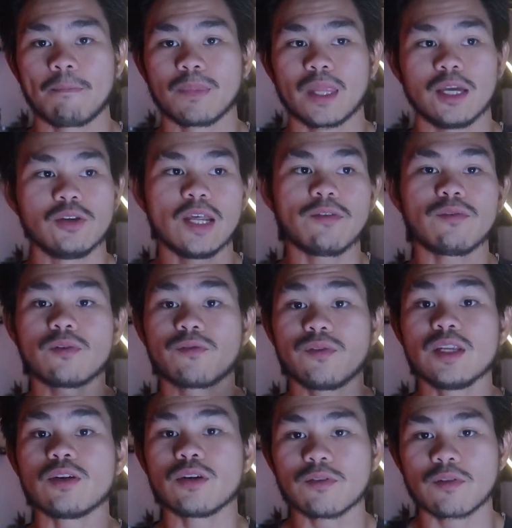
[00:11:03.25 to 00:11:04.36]
And you never
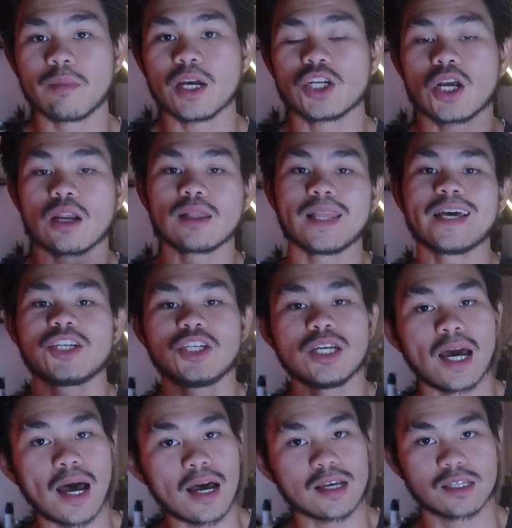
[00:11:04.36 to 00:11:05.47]
feed her information unless she
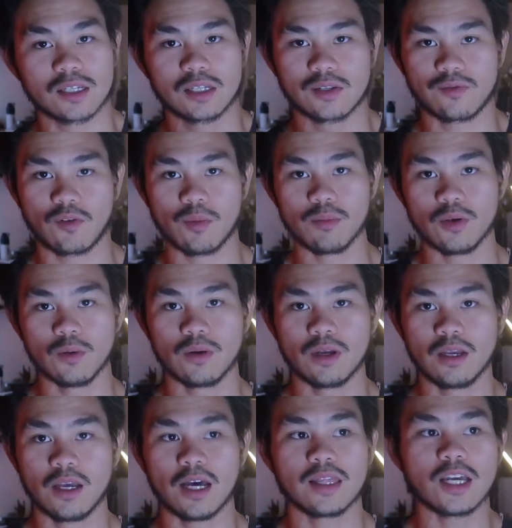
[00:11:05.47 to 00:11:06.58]
asks from you.
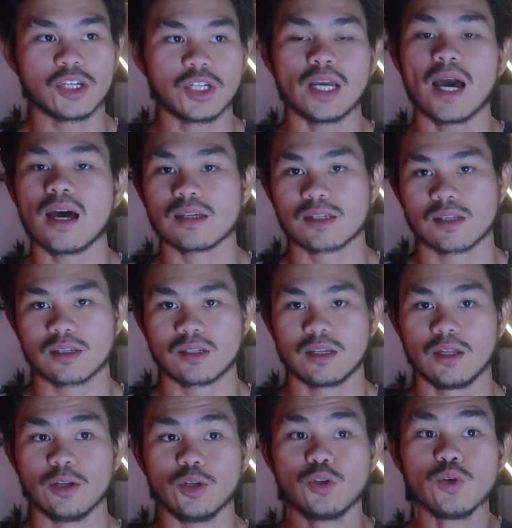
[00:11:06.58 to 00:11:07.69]
Unless she asks,
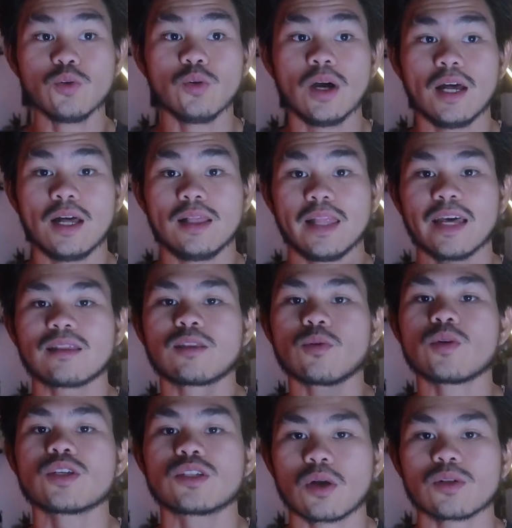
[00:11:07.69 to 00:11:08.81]
do let the
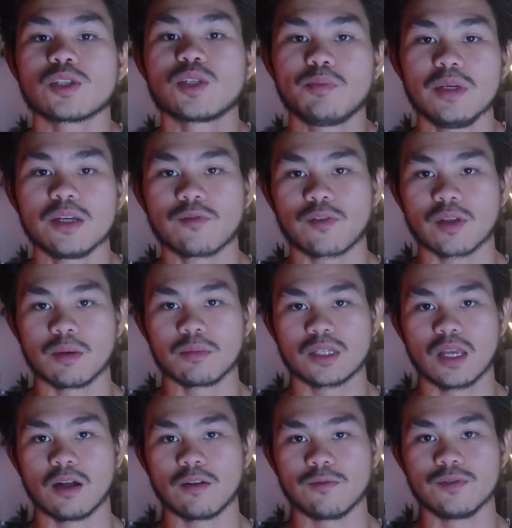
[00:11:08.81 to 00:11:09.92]
results speak for
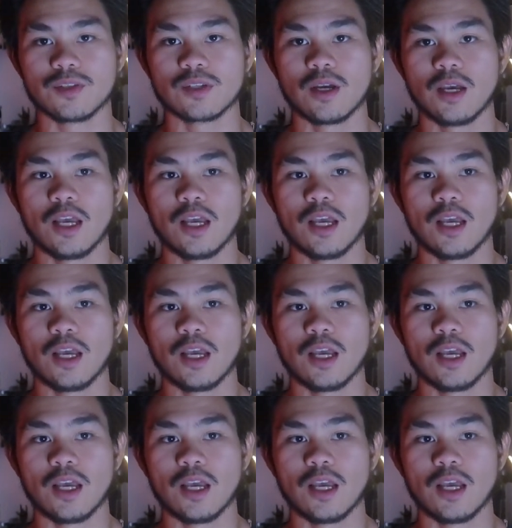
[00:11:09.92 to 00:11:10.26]
themselves.